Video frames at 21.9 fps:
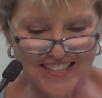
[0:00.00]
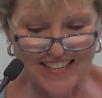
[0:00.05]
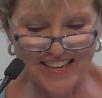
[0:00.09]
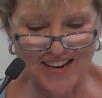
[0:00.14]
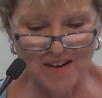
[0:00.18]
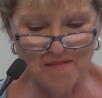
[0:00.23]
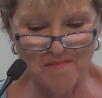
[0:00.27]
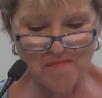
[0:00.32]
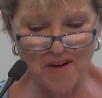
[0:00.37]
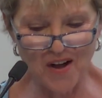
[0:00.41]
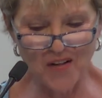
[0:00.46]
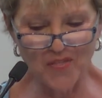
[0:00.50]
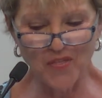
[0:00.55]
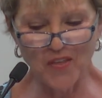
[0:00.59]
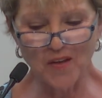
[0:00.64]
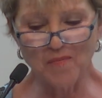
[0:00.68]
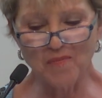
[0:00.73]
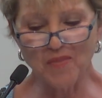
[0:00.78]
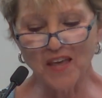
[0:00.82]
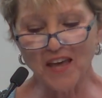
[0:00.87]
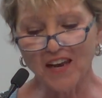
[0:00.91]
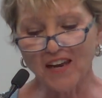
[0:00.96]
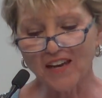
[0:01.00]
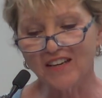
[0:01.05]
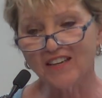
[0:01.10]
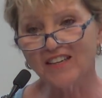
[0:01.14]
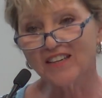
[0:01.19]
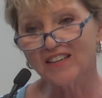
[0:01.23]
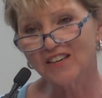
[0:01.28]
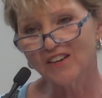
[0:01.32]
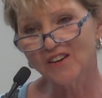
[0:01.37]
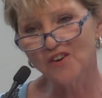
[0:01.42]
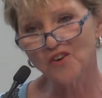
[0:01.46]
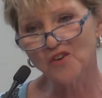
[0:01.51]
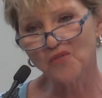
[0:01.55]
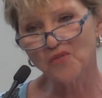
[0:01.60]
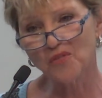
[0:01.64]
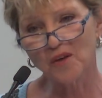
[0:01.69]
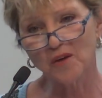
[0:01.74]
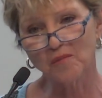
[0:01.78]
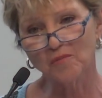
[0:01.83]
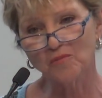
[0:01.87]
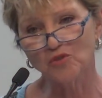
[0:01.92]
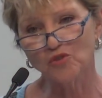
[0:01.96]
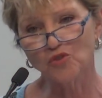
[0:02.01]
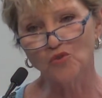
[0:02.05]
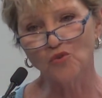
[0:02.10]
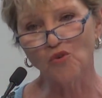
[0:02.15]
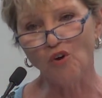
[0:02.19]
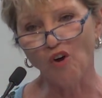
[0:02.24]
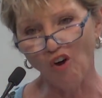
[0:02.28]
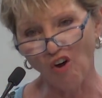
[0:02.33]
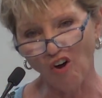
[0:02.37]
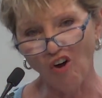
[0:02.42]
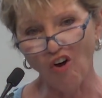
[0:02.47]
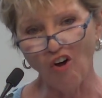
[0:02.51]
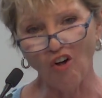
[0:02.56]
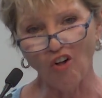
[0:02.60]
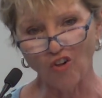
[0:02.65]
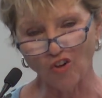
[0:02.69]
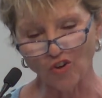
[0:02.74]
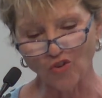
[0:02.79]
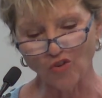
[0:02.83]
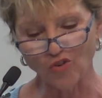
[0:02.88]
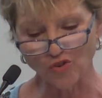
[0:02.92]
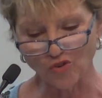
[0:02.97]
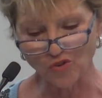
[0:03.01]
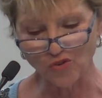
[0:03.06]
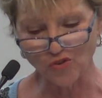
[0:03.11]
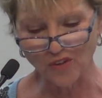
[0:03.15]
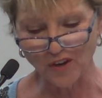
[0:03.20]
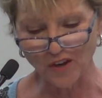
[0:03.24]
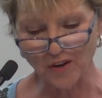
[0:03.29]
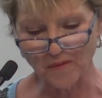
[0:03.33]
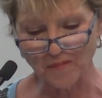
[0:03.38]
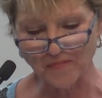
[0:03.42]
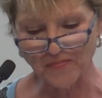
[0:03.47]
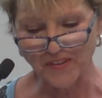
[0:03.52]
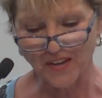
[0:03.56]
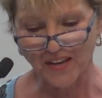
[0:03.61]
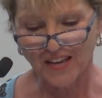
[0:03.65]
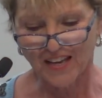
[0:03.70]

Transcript: about them that endeared them to all who knew them.